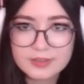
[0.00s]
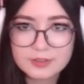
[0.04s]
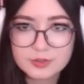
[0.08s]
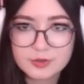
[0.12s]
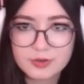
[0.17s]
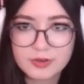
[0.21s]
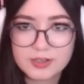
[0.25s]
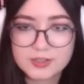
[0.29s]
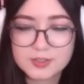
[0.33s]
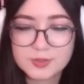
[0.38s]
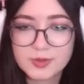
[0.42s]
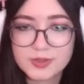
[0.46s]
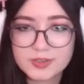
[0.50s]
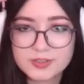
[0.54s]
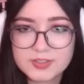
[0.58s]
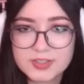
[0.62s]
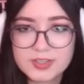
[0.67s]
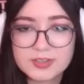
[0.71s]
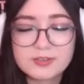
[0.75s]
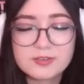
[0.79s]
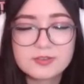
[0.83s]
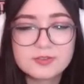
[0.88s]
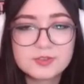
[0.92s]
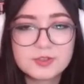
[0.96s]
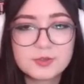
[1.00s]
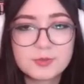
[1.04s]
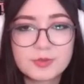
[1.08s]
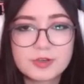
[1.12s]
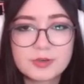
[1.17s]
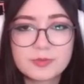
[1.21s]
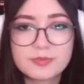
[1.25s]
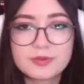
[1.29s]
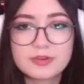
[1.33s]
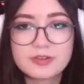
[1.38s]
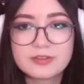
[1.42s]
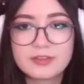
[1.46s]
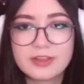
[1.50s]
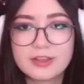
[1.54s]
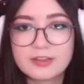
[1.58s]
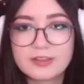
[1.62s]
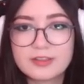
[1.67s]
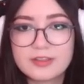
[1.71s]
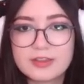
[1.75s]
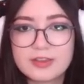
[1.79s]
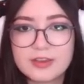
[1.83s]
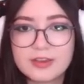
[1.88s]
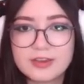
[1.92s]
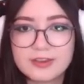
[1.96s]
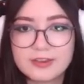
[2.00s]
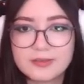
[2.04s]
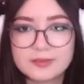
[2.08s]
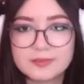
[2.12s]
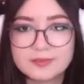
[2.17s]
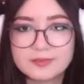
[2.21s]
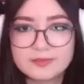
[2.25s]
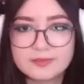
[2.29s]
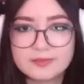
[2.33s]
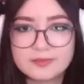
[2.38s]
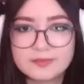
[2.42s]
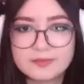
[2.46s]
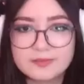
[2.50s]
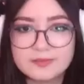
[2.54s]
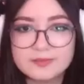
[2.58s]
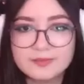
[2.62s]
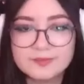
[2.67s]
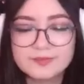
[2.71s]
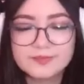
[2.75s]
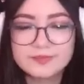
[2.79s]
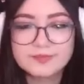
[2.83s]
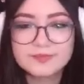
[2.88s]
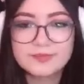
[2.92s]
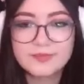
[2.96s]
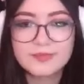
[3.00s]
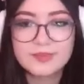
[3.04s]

these crosswalk signals, I'm going to put like the, um,